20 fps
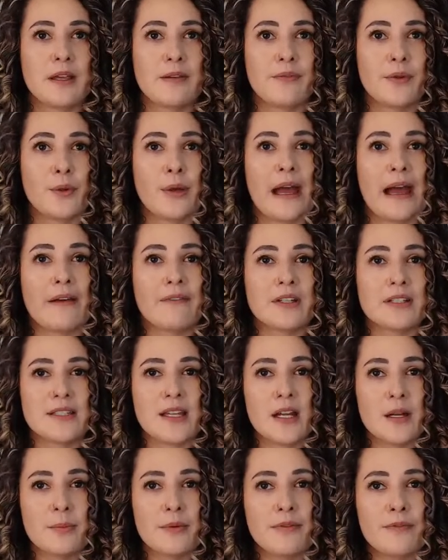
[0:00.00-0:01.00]
if you haven't
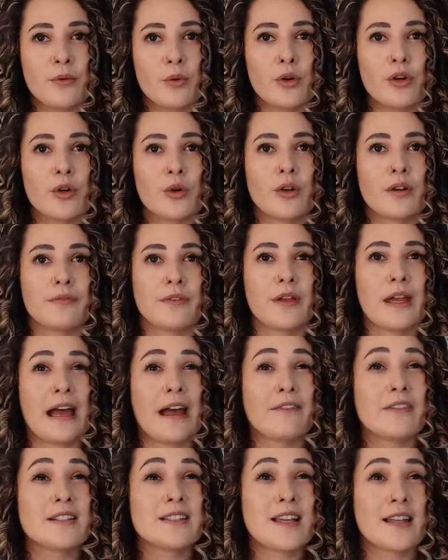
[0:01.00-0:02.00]
done it before or if you
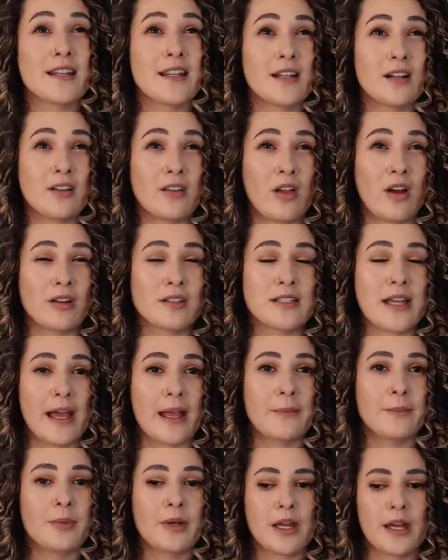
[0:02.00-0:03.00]
haven't done it in a long
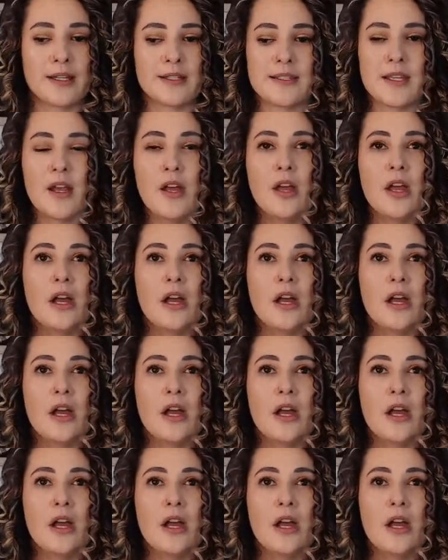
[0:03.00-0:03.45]
time, because